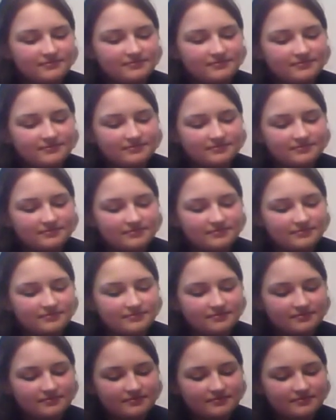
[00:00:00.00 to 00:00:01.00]

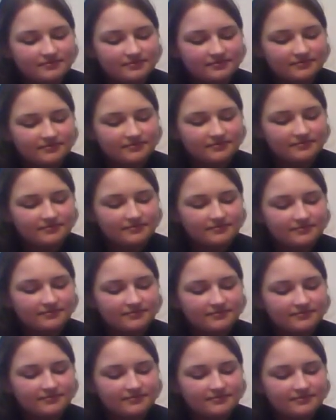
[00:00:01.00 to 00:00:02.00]

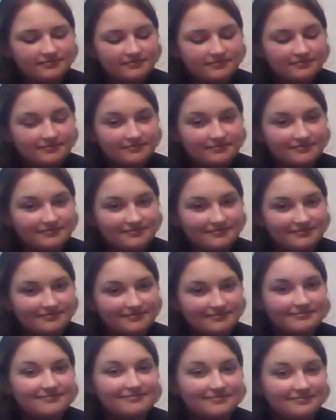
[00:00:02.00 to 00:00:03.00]

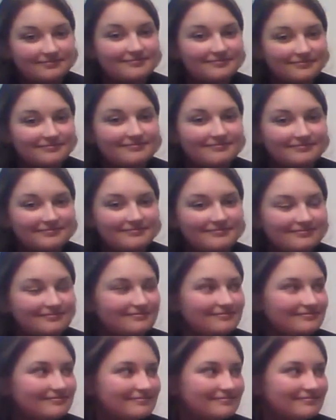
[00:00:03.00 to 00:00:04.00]

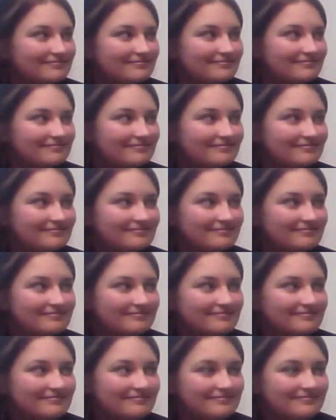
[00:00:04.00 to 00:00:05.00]

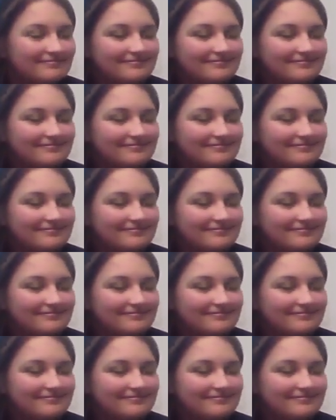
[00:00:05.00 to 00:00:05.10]
This person isn't speaking.